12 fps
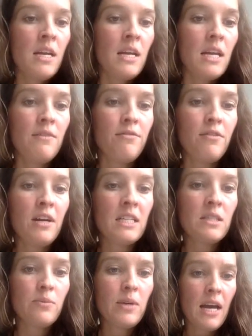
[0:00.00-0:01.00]
In
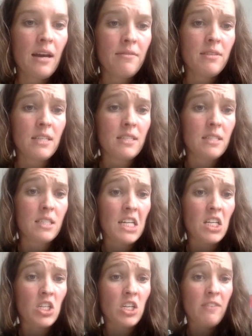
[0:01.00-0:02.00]
France, we have this
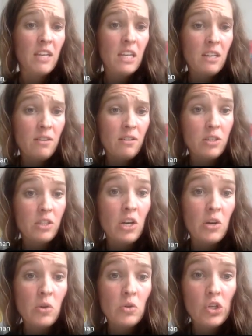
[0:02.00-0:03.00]
TGV
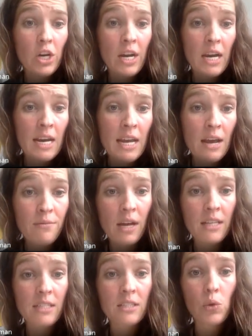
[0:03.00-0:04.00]
Réseau train. It
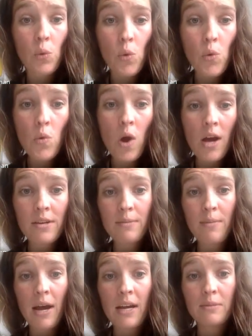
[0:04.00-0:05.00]
runs 200
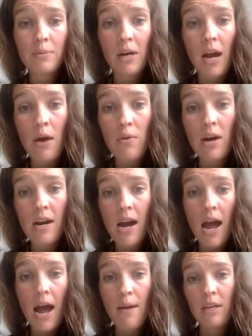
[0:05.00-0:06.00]
miles per hour.
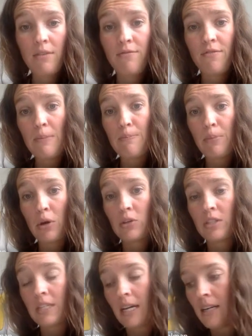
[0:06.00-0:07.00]
How many feet per
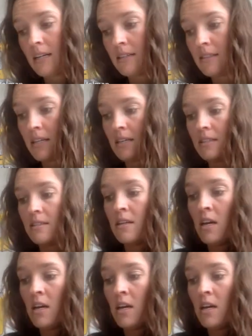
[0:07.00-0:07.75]
second is this?